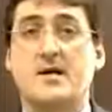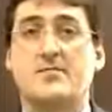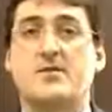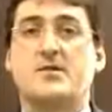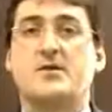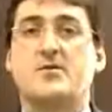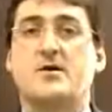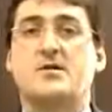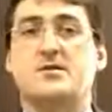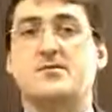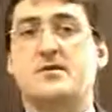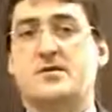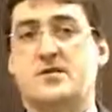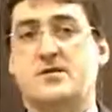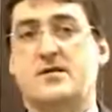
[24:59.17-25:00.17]
but you're also
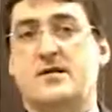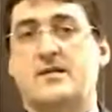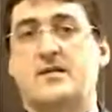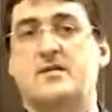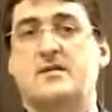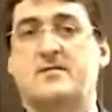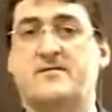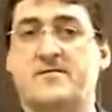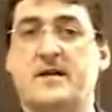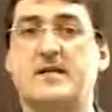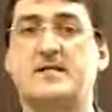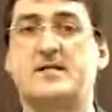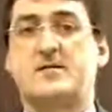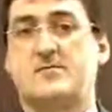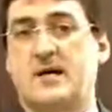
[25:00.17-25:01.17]
ensuring that your
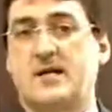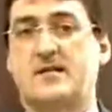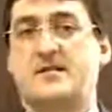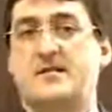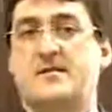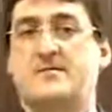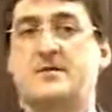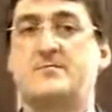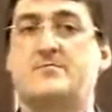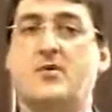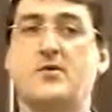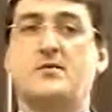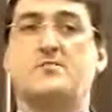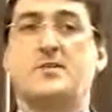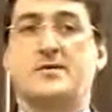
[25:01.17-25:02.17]
friends and relatives,
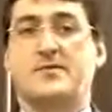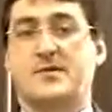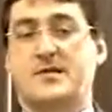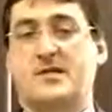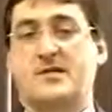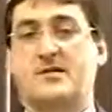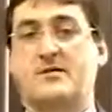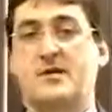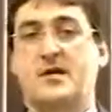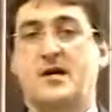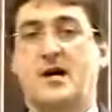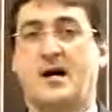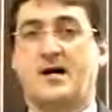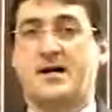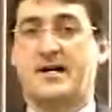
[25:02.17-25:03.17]
important people to you,
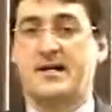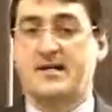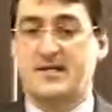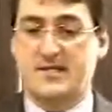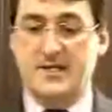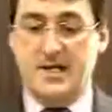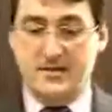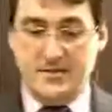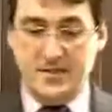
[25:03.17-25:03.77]
are getting the same